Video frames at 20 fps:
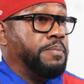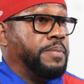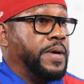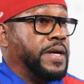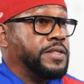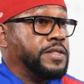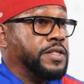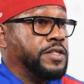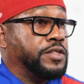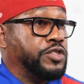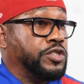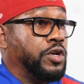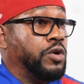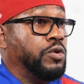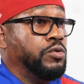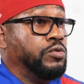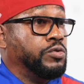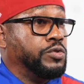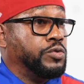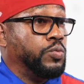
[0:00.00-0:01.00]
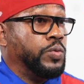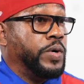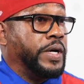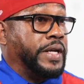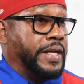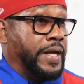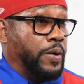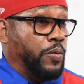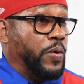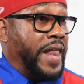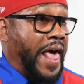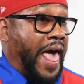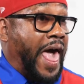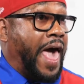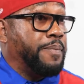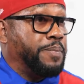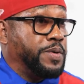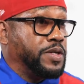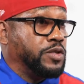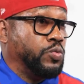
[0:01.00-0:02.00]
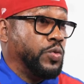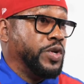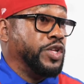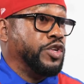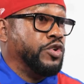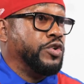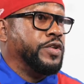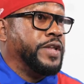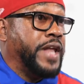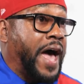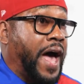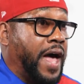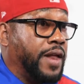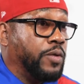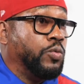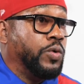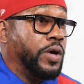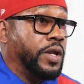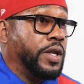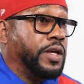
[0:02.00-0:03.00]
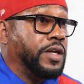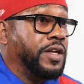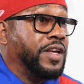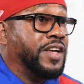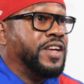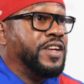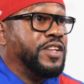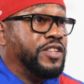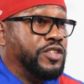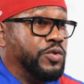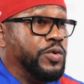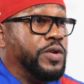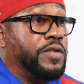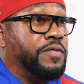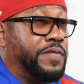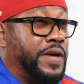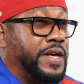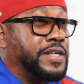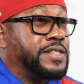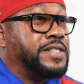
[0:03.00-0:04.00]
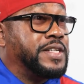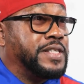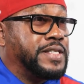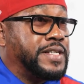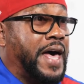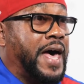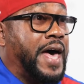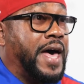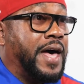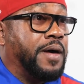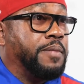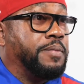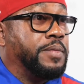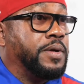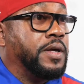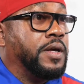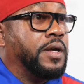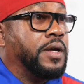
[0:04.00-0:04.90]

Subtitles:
message shows what happens when you're not willing to invest the time,